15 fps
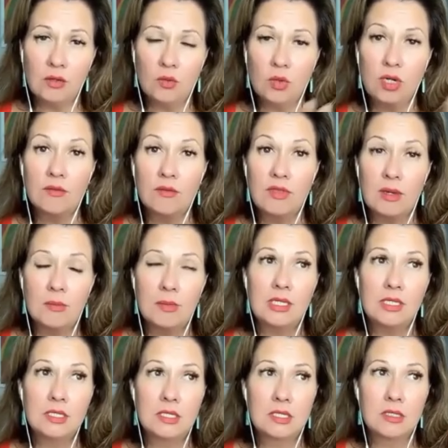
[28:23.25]
One of them
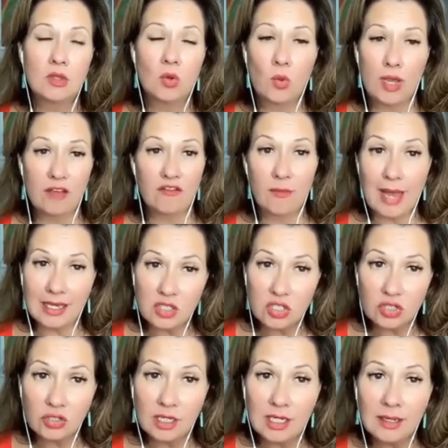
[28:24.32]
is The Way of
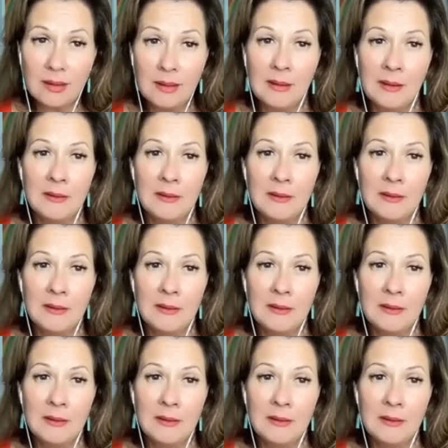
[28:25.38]
Mastery.